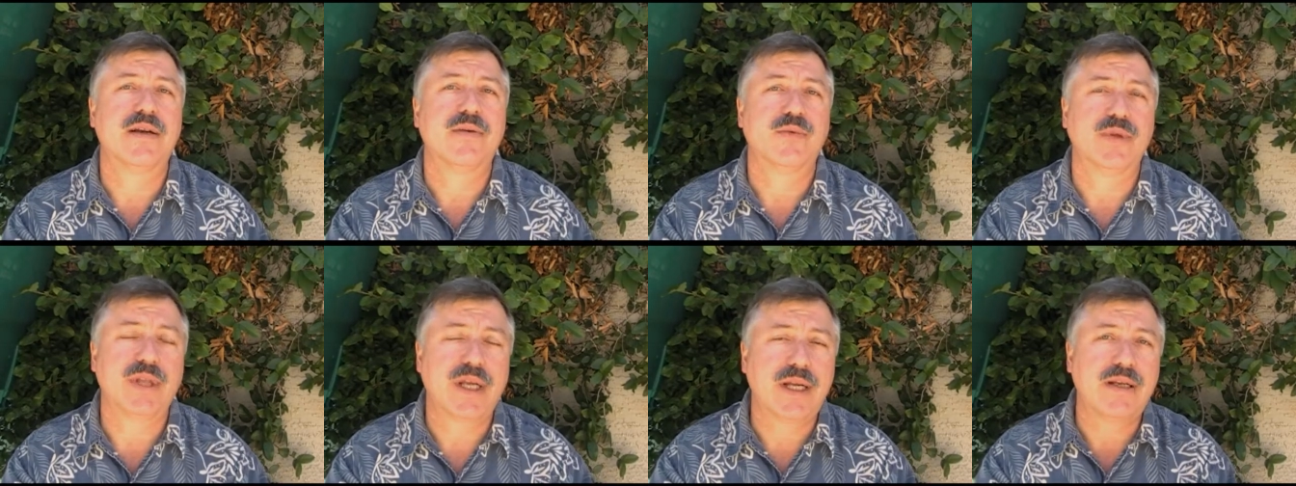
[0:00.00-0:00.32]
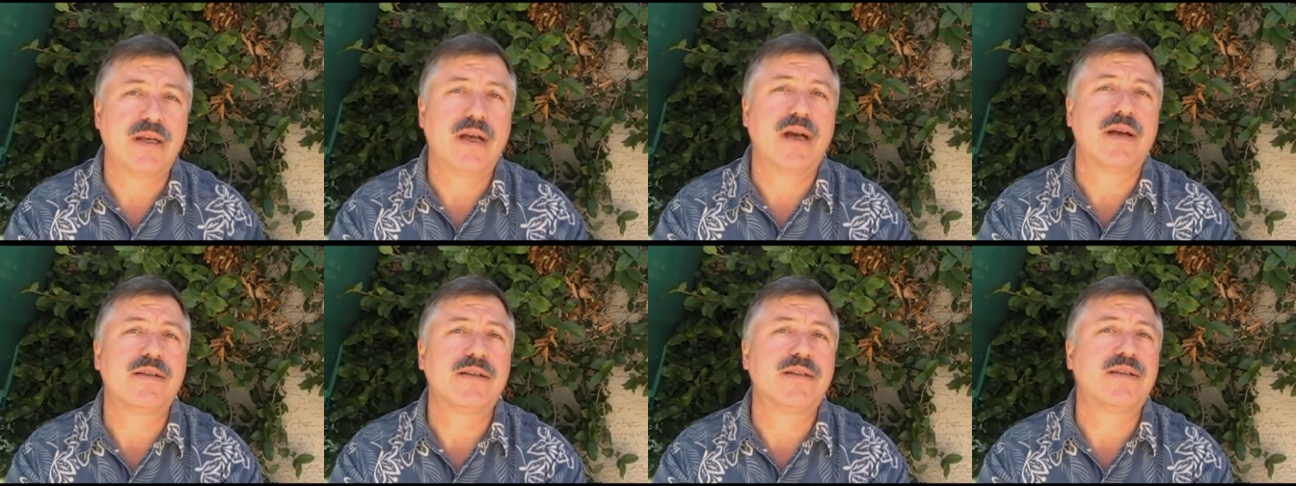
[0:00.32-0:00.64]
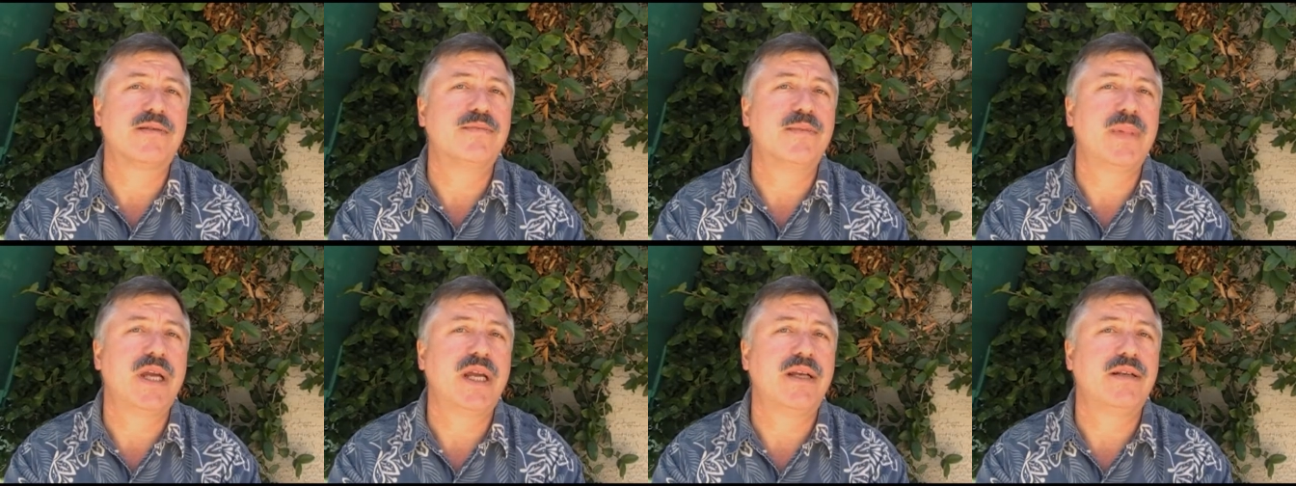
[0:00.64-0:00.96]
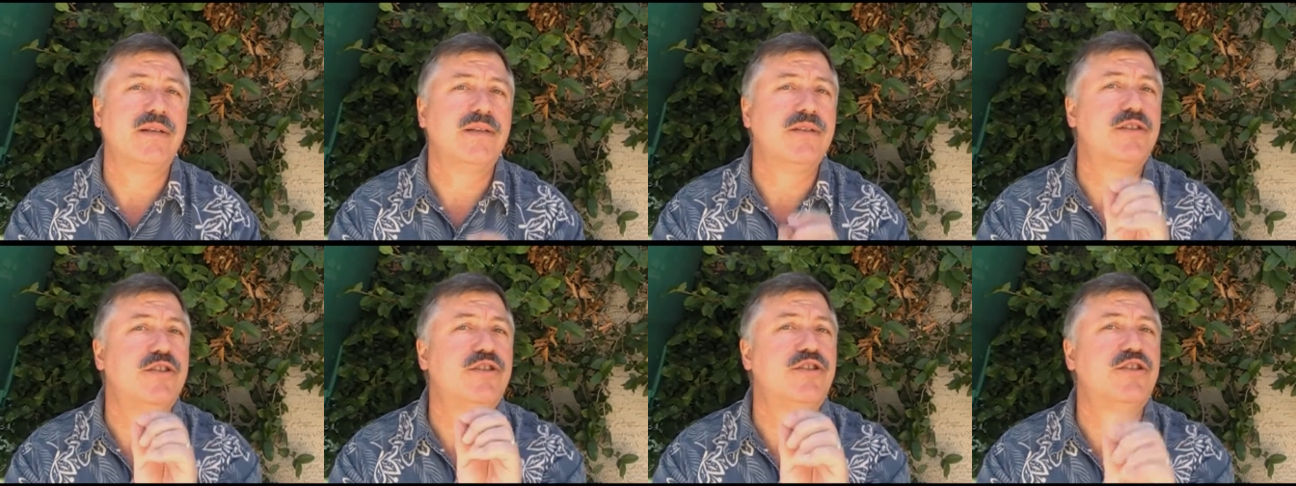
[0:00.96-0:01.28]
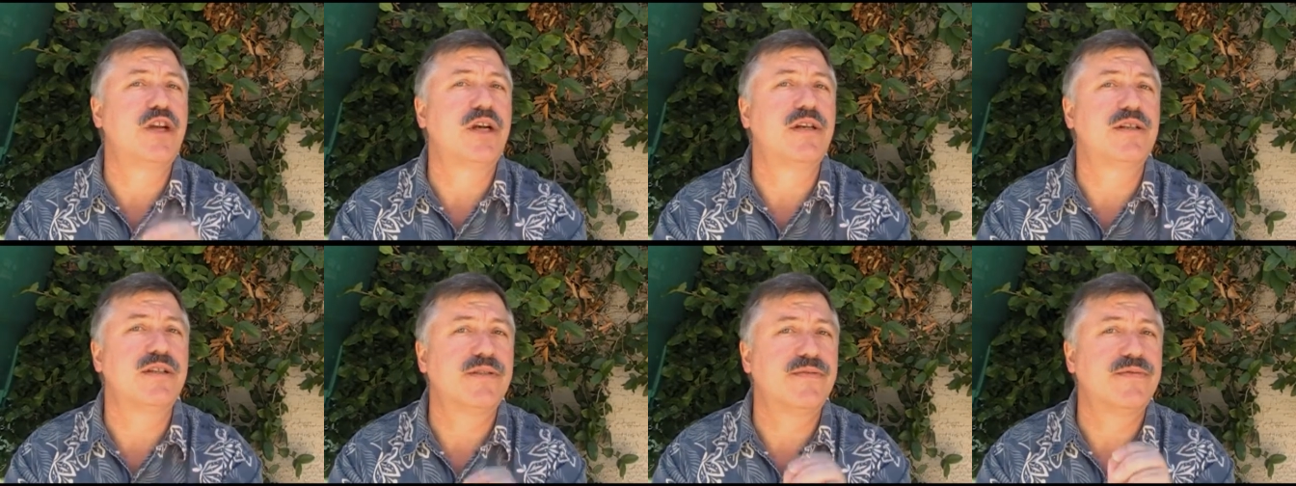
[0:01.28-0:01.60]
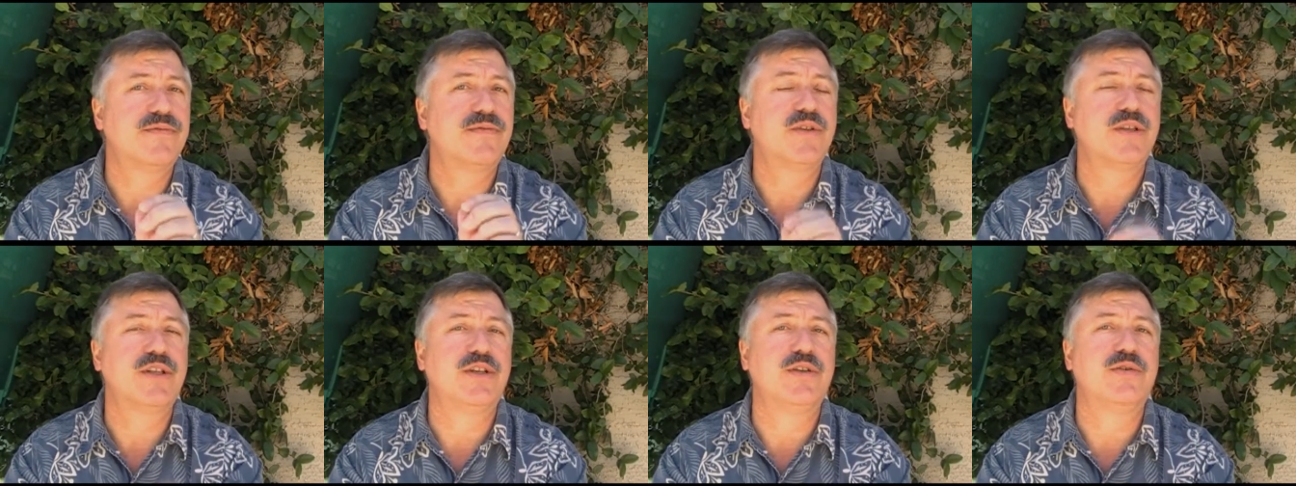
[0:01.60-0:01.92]
were they custom-made just
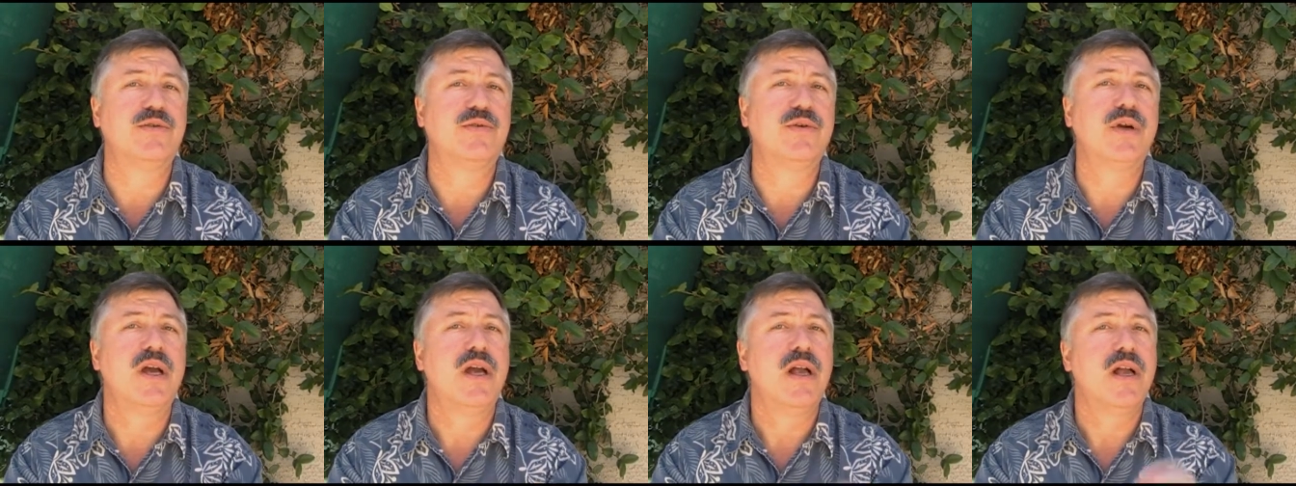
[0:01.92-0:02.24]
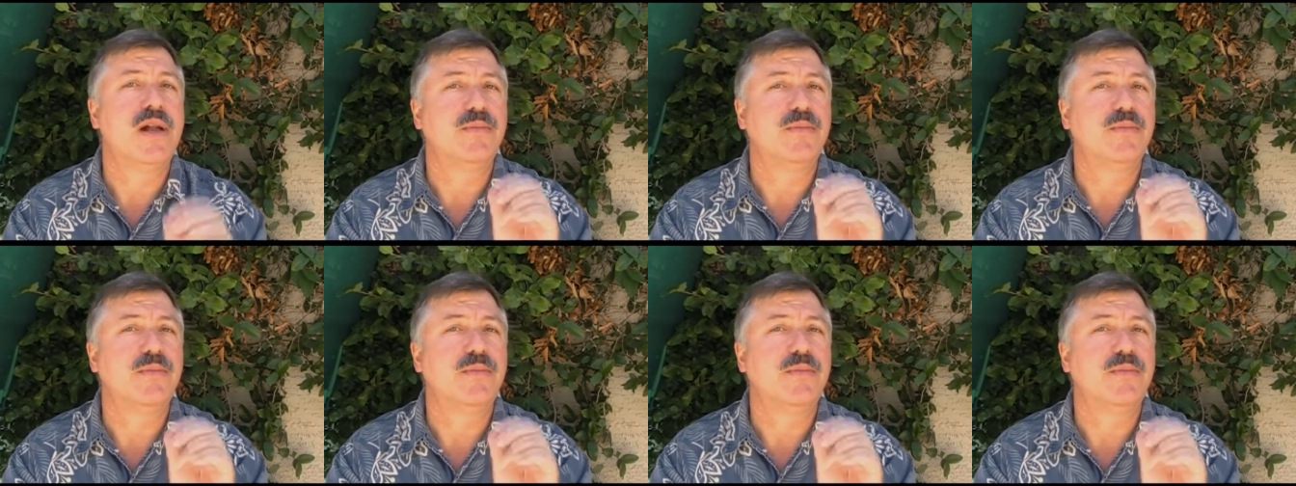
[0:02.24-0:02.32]
for you